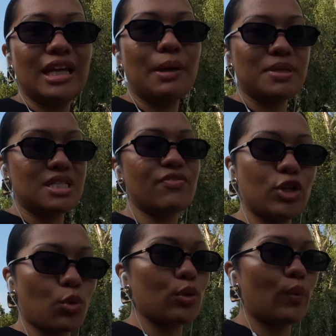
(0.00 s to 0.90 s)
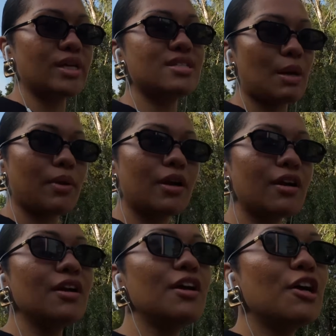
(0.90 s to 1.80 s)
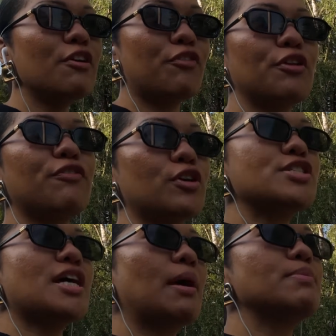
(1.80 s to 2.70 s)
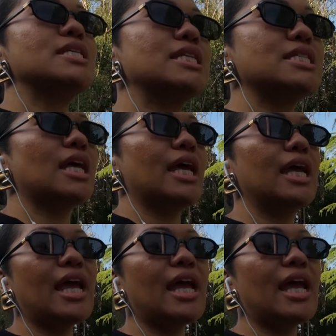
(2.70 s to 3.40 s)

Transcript: a Pacific Northwest summer for the first time since like